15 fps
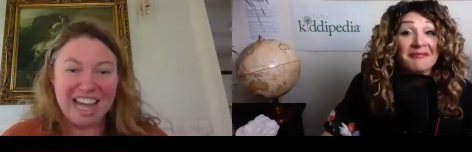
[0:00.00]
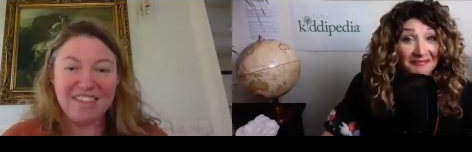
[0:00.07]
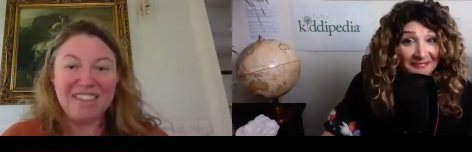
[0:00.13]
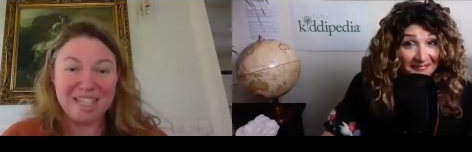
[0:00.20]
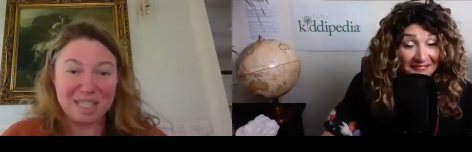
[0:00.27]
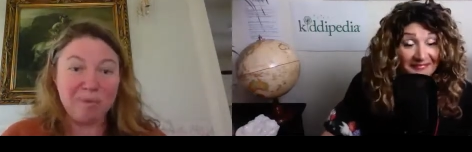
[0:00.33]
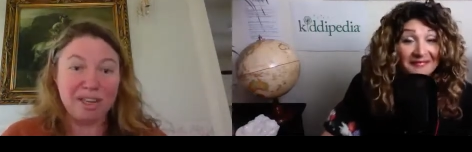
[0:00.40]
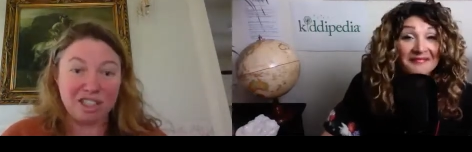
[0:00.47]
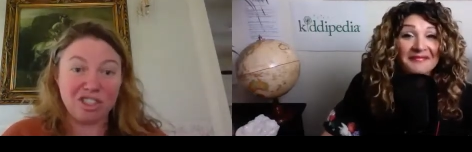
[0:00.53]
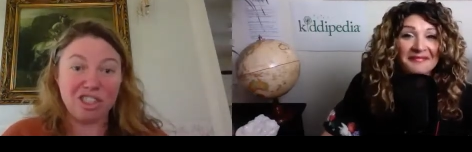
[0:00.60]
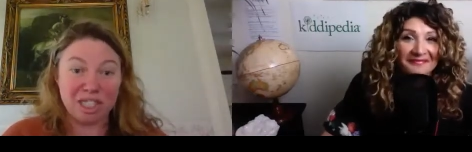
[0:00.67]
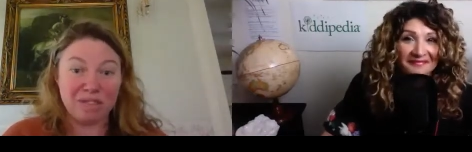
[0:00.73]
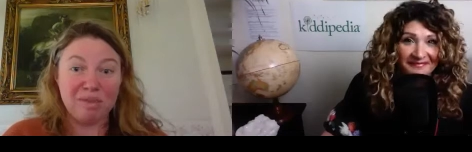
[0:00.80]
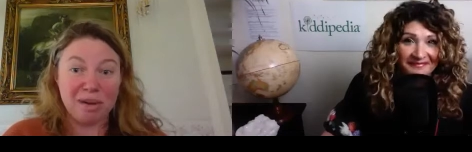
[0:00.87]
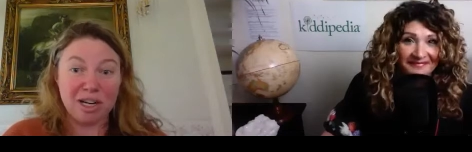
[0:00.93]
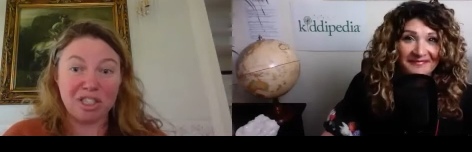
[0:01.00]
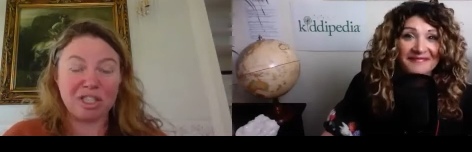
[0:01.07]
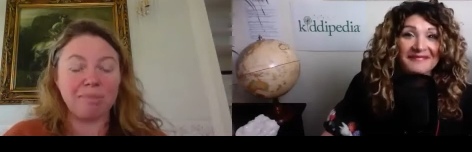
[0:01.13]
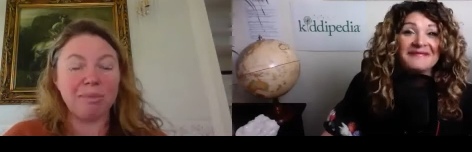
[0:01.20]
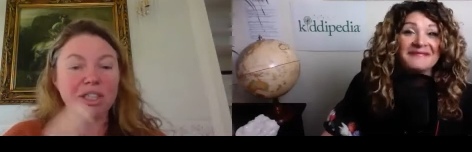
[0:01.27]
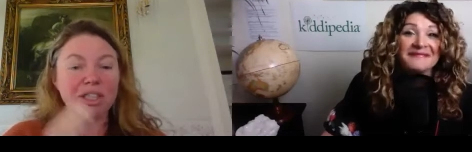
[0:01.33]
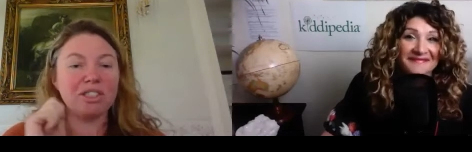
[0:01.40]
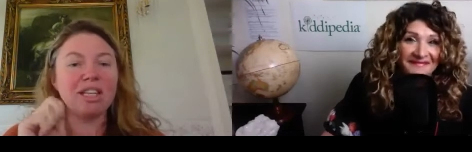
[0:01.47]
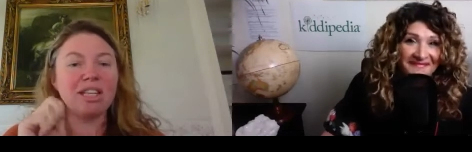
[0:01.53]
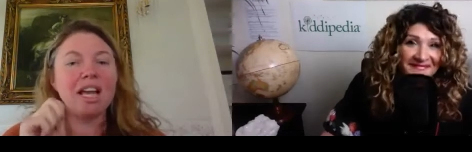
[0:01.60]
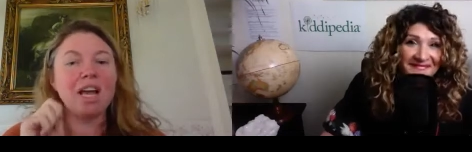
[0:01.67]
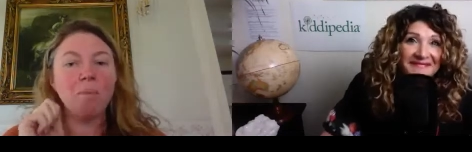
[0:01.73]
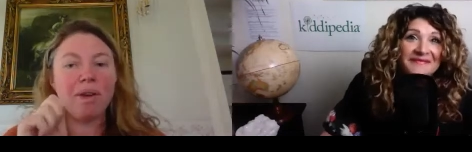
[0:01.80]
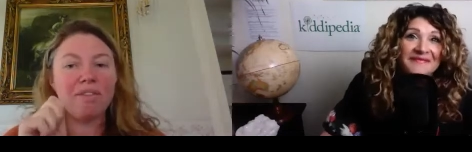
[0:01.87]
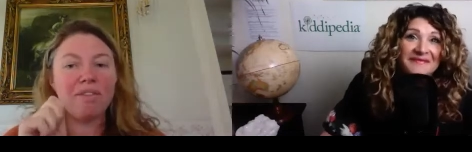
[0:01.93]
Speaker 1: and this one is just for brushing because
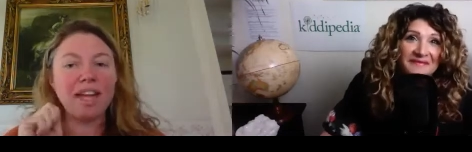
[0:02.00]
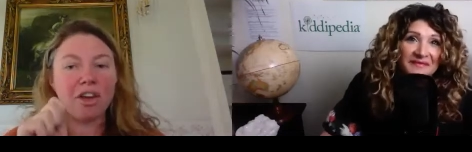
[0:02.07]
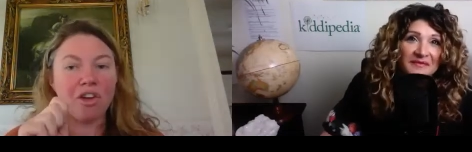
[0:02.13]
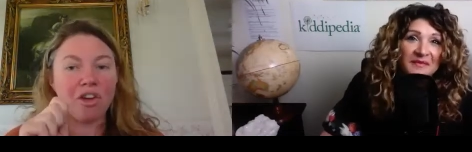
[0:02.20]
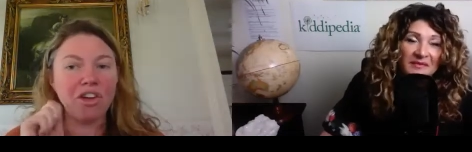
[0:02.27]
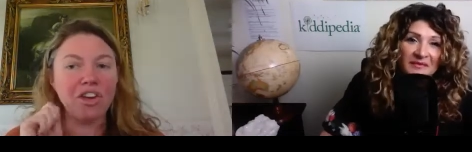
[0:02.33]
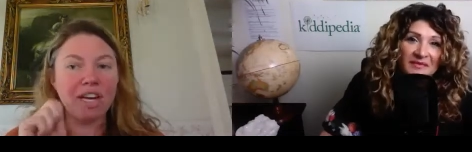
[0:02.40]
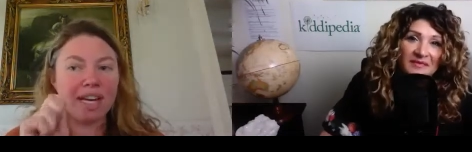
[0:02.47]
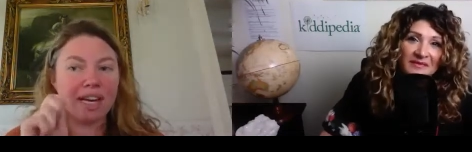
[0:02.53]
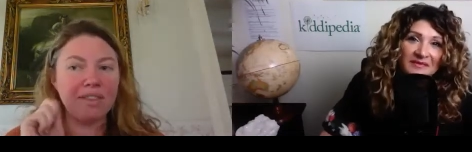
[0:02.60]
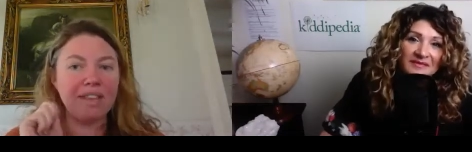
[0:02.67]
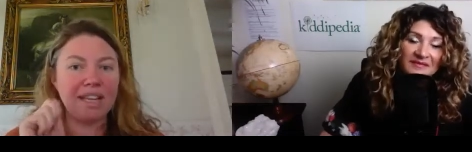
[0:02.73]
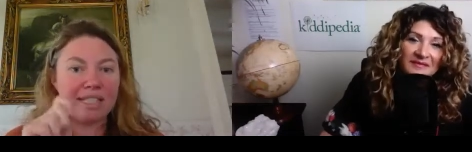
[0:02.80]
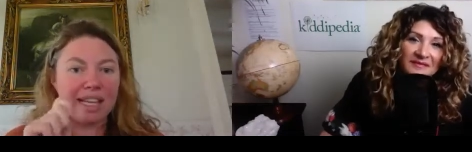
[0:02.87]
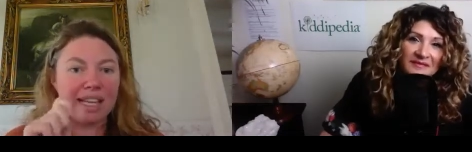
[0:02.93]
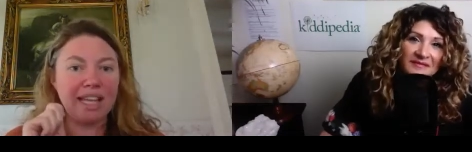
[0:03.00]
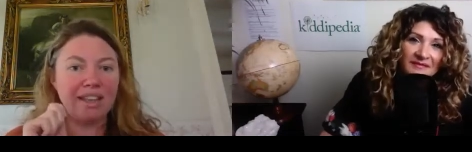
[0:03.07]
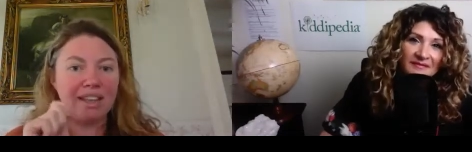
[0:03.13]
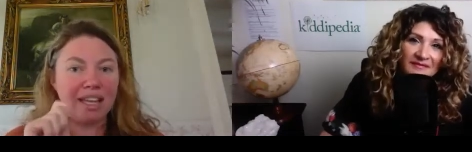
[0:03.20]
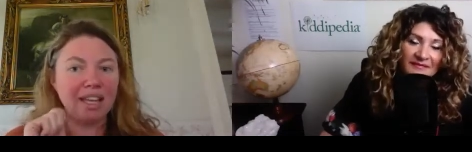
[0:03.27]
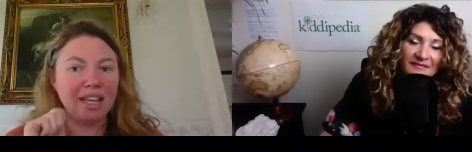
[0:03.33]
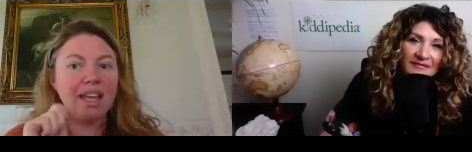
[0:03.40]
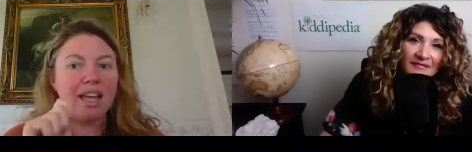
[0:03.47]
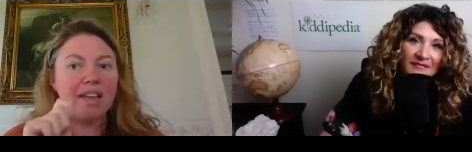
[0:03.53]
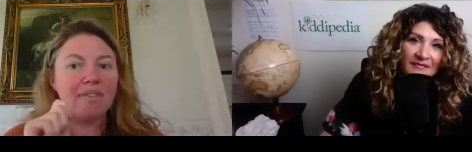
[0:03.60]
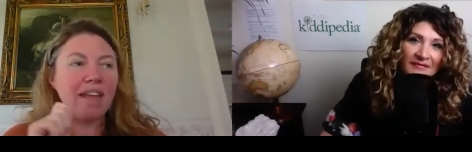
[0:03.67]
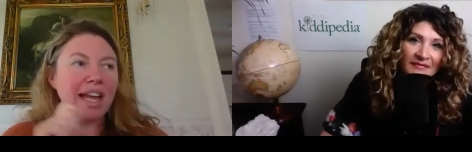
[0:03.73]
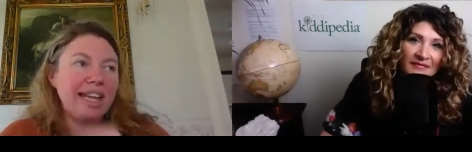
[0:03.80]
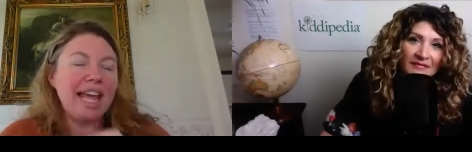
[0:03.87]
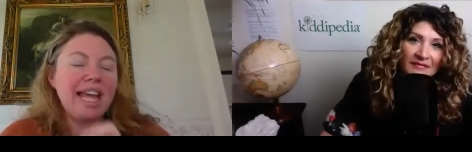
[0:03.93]
when they're hurting and they're teething,
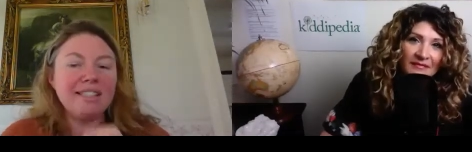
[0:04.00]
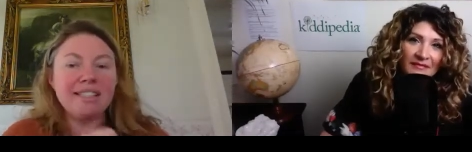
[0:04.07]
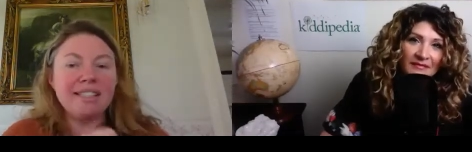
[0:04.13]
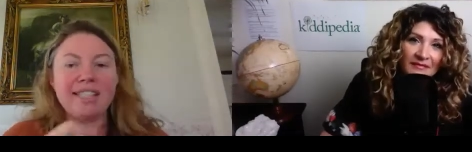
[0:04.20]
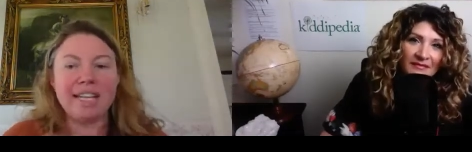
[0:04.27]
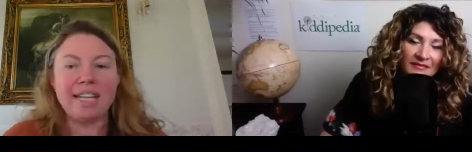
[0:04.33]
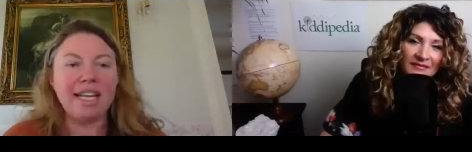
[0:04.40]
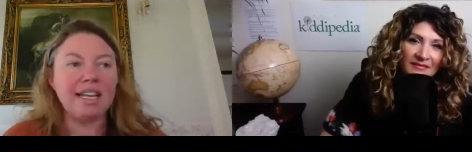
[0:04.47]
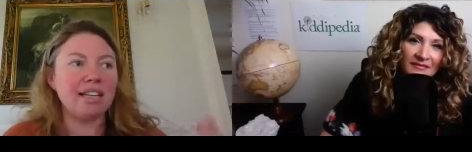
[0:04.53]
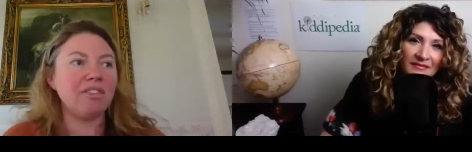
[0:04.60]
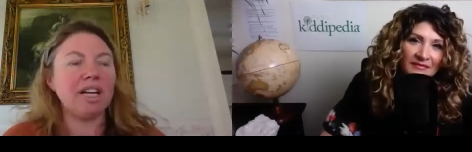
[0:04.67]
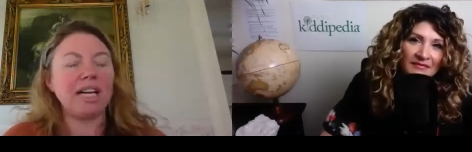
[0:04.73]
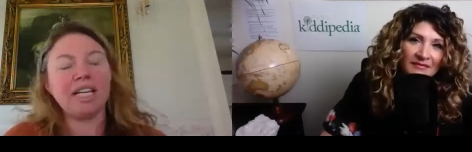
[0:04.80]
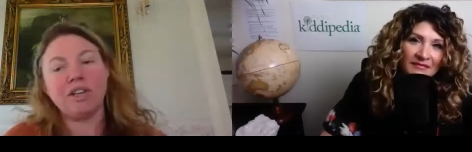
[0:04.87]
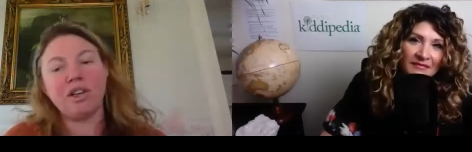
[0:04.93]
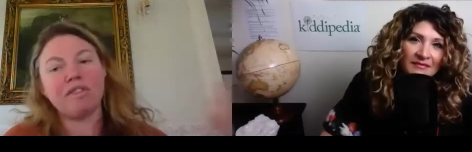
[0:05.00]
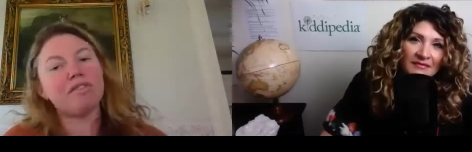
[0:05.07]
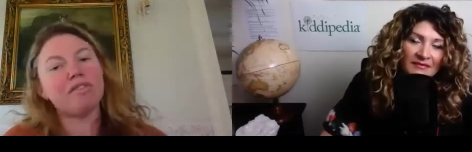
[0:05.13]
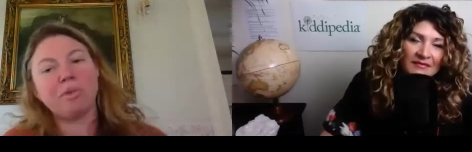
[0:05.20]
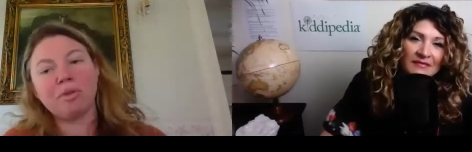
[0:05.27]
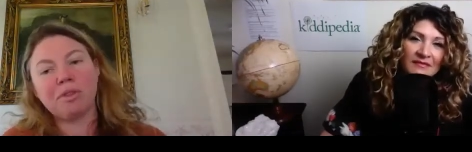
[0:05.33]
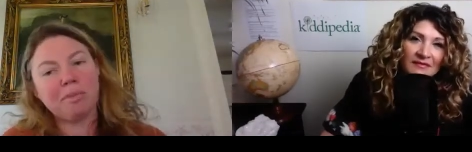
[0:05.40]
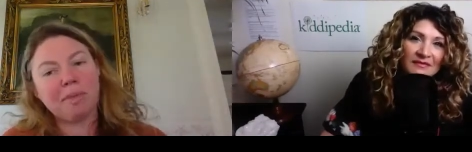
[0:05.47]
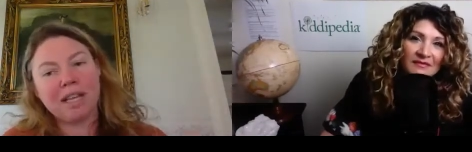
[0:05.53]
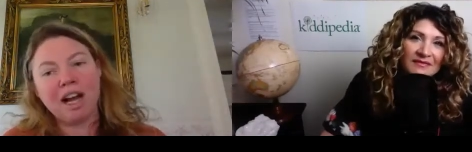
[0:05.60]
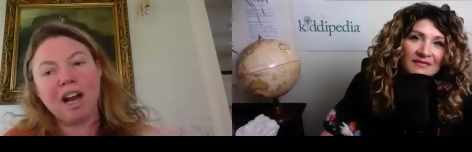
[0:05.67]
they can sit in like you know if you put them in their